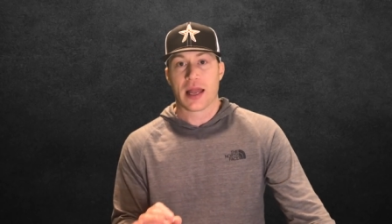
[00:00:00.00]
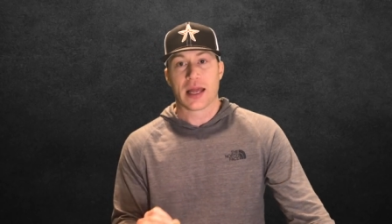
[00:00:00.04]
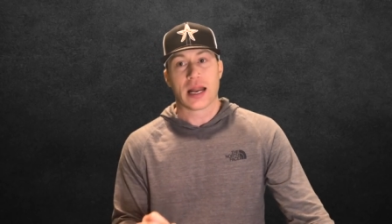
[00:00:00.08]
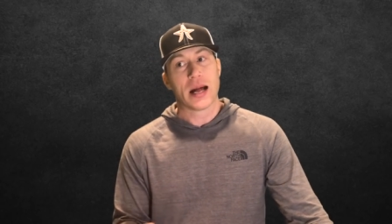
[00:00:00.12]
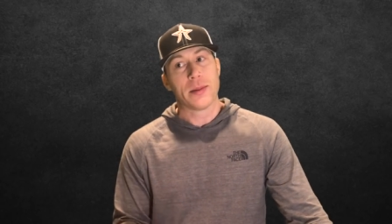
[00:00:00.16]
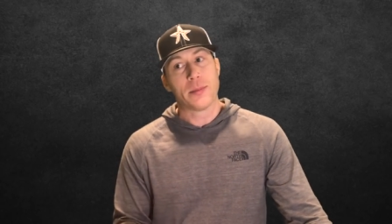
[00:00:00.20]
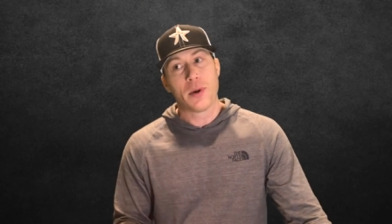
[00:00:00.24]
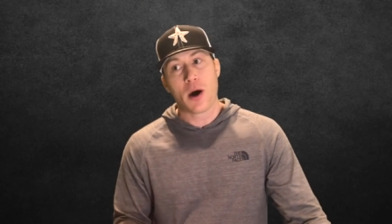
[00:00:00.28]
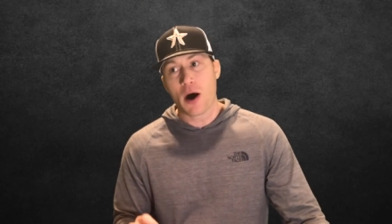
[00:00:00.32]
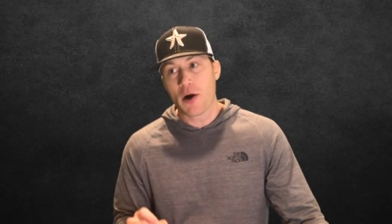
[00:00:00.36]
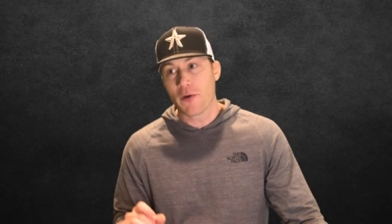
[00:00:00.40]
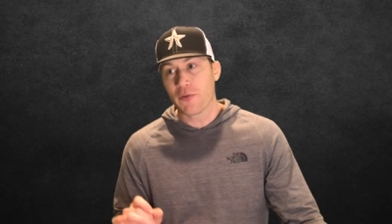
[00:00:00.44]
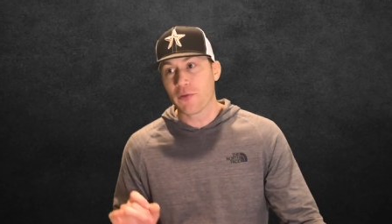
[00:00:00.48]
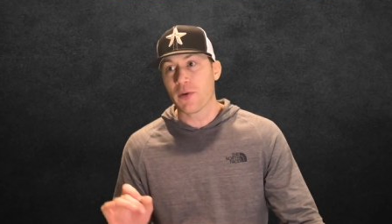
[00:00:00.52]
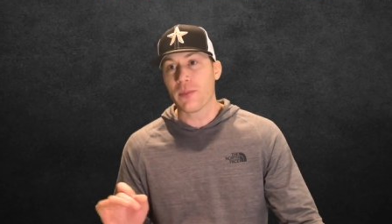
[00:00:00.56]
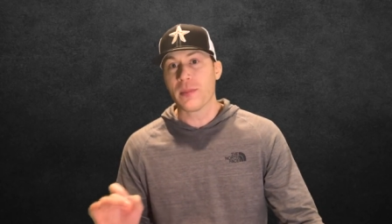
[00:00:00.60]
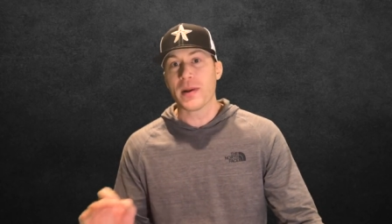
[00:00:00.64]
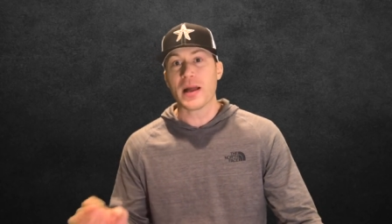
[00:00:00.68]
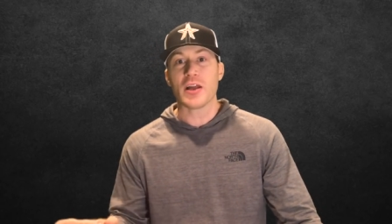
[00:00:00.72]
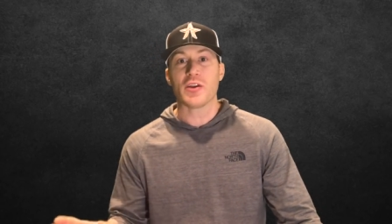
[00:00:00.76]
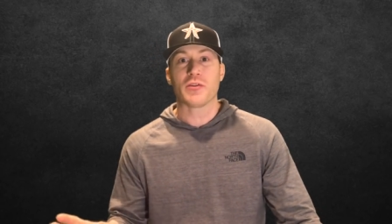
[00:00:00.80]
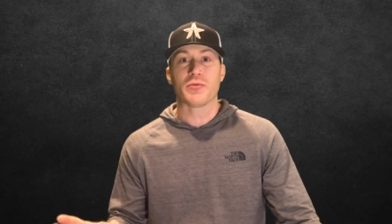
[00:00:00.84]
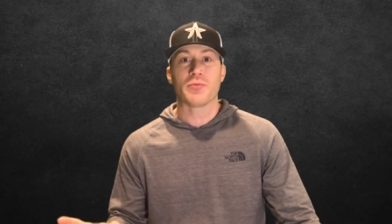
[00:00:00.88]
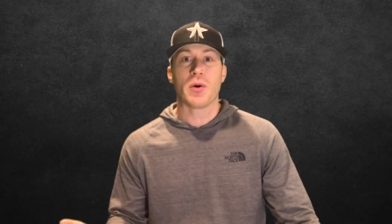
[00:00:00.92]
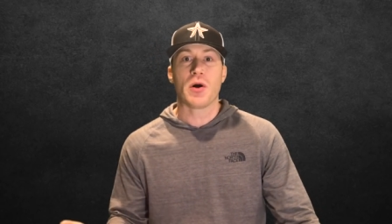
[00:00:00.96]
And I'm all for
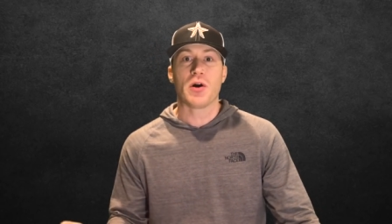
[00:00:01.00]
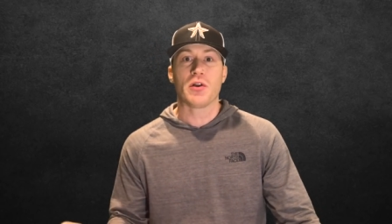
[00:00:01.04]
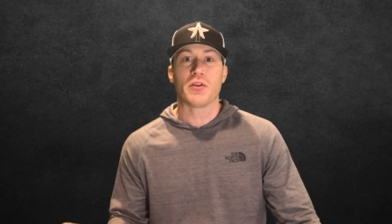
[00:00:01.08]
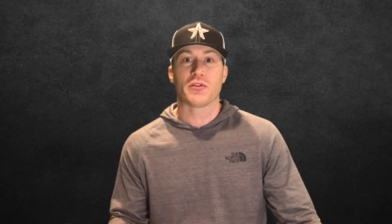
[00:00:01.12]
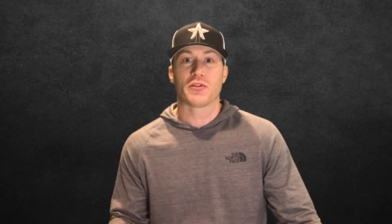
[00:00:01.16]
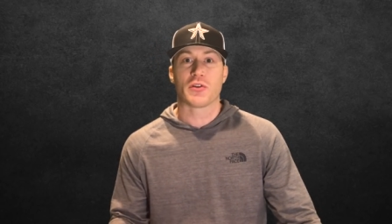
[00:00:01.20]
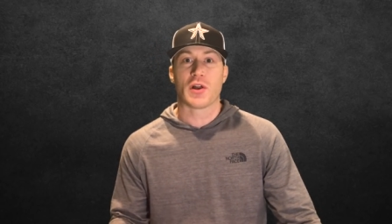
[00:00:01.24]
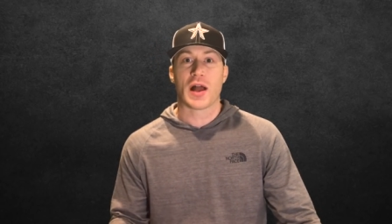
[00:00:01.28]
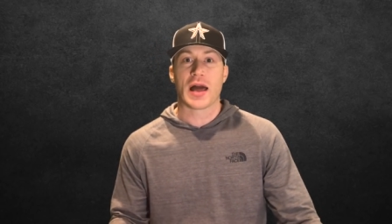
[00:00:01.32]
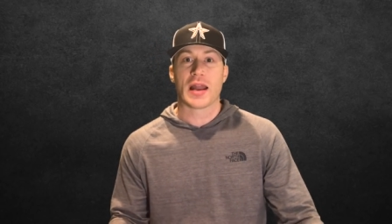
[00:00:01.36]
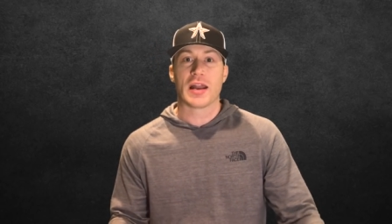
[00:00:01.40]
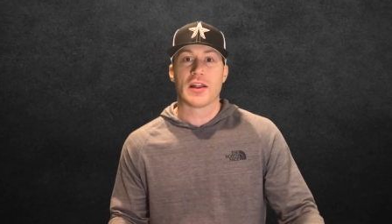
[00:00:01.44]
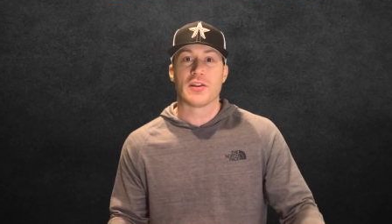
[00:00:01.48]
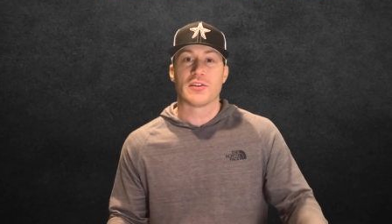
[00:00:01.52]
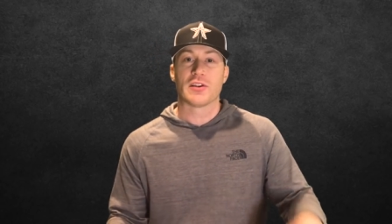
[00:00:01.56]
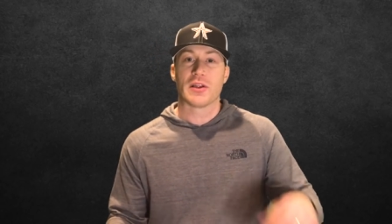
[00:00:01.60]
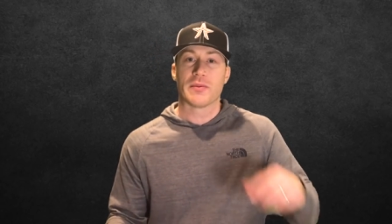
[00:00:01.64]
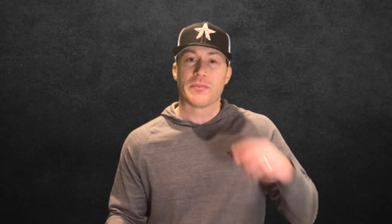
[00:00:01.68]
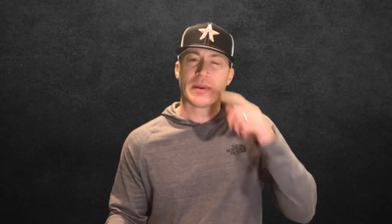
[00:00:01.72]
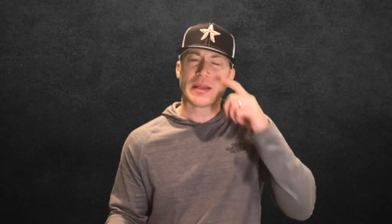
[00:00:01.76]
baseball strategy,